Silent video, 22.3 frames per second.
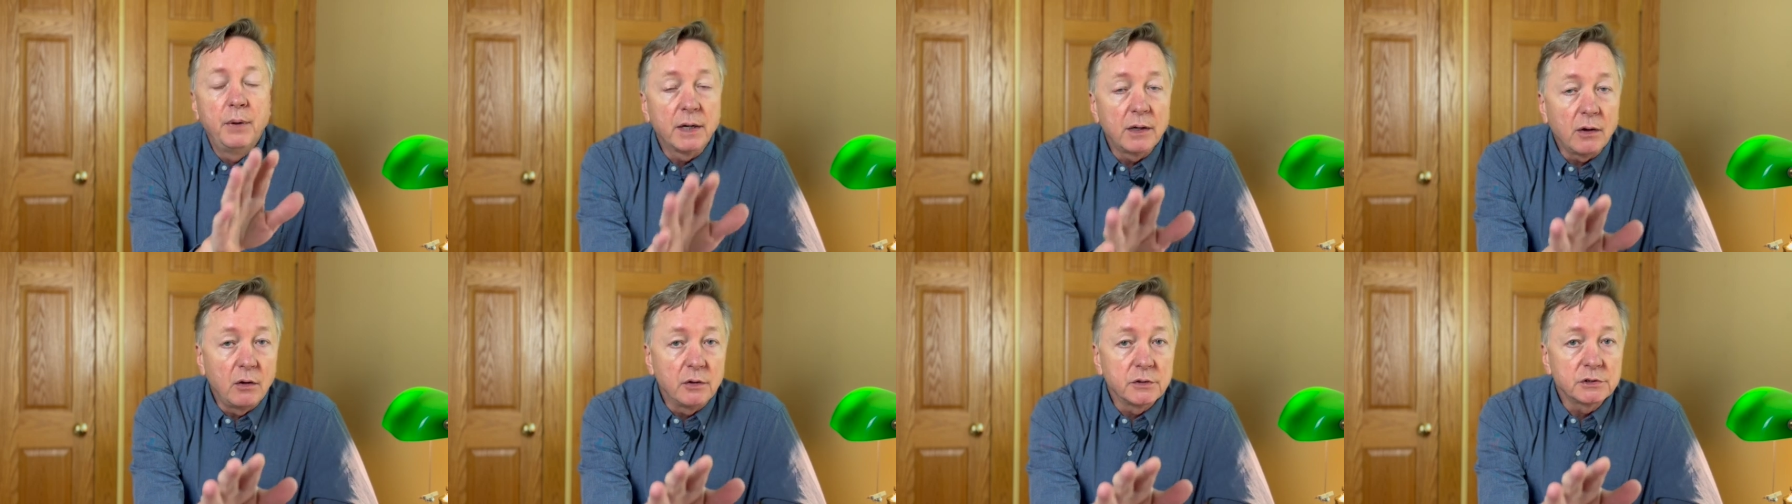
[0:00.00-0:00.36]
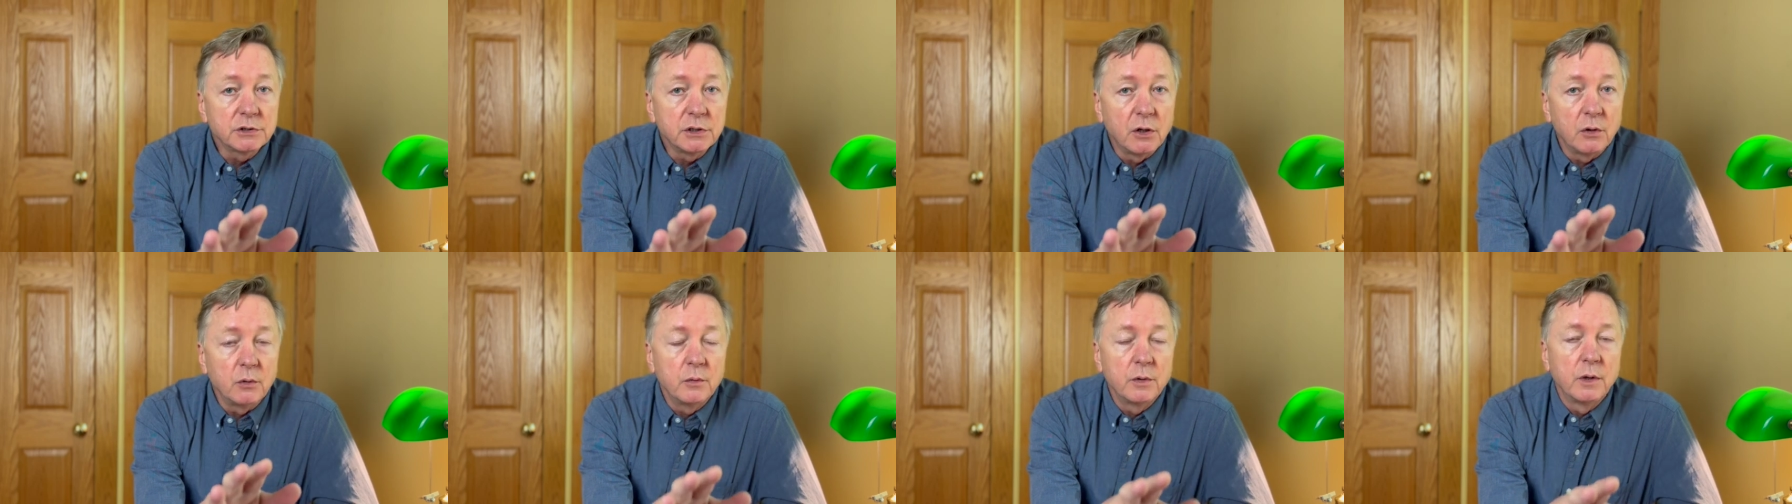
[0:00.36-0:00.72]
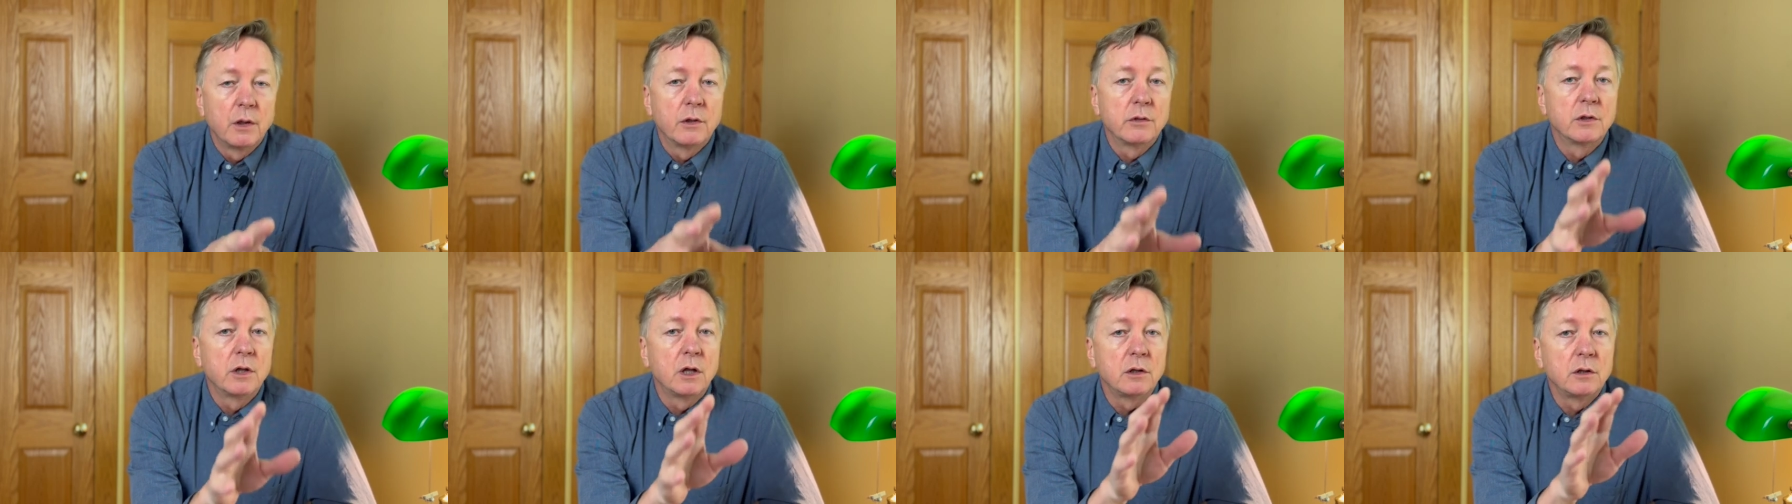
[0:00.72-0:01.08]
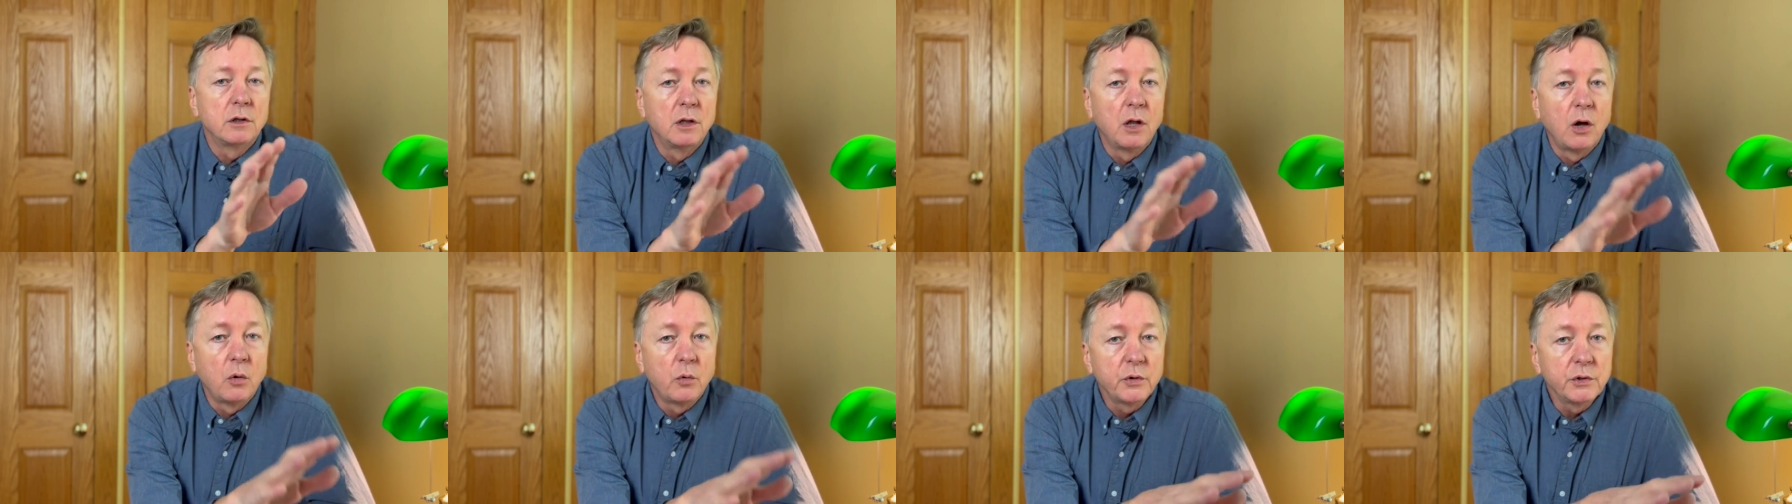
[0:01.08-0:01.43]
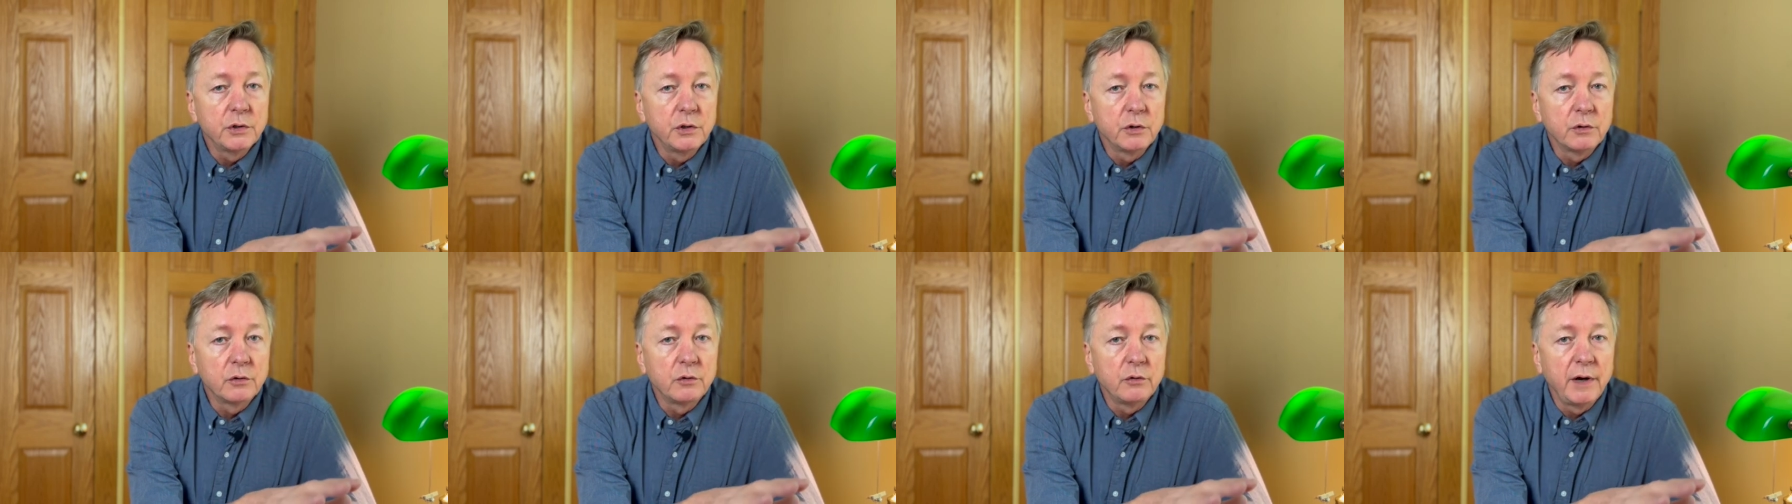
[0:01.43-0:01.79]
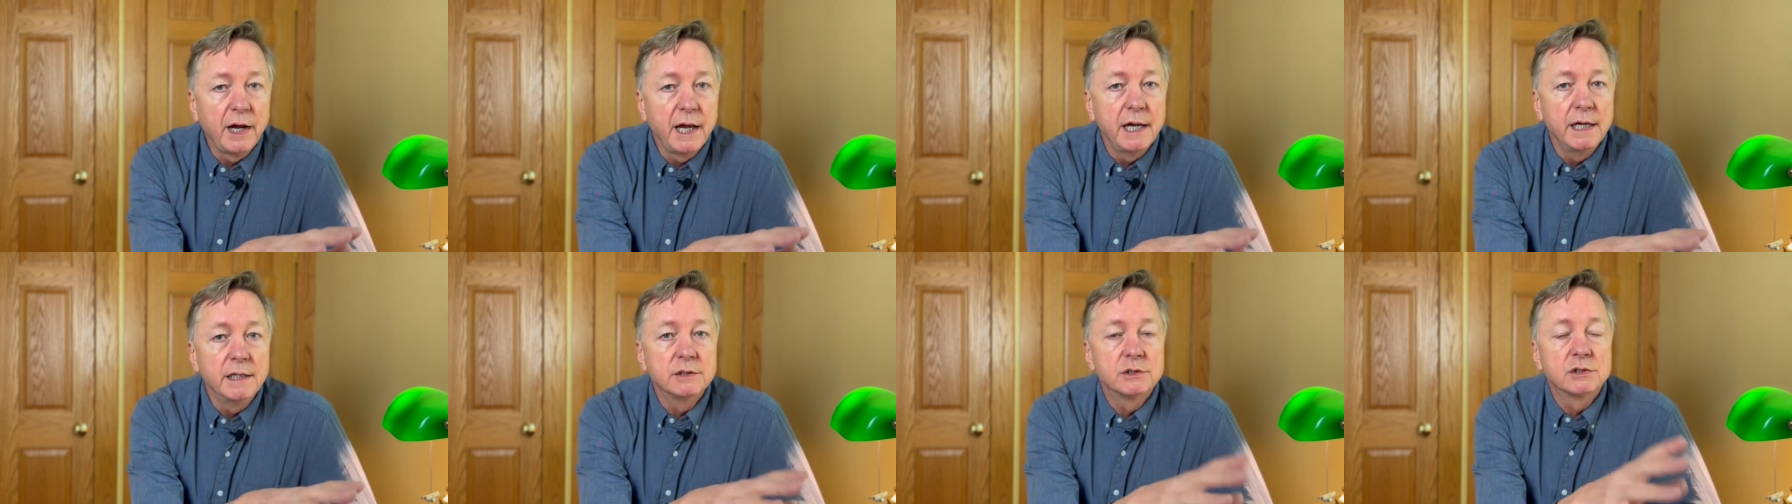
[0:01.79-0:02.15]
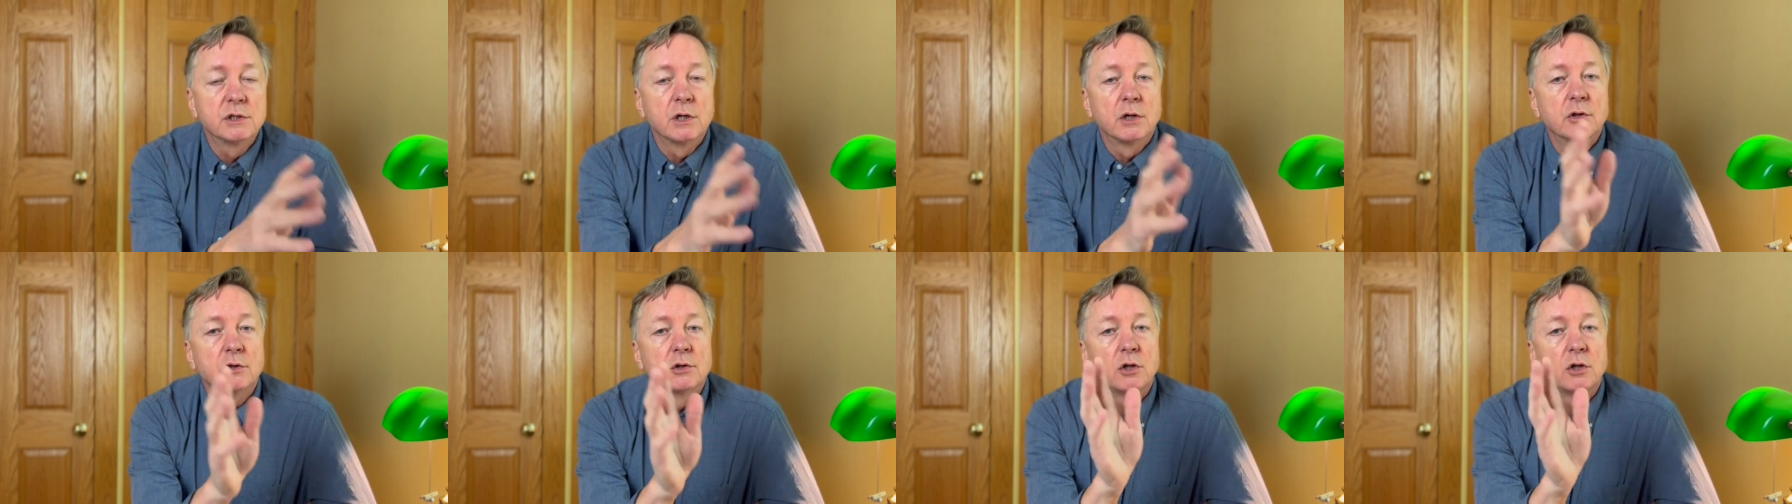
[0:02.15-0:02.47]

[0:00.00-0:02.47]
also, the lower your grades,